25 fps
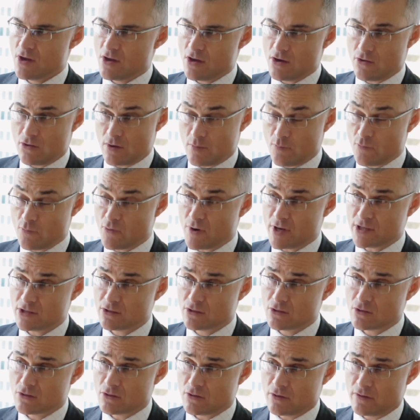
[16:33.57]
you're in a pressure
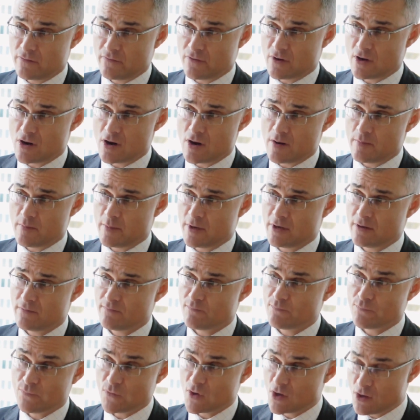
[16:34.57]
cooker environment,
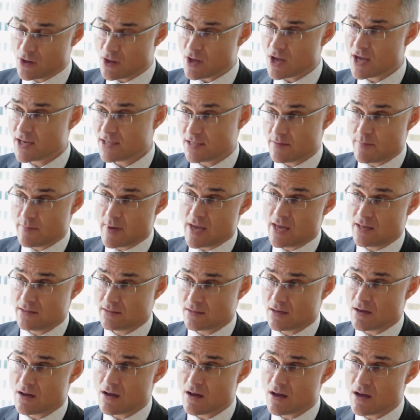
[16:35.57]
client demands
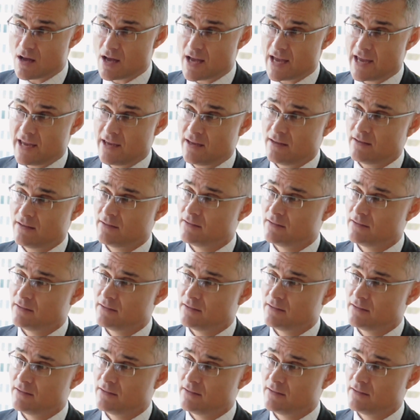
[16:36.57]
are high,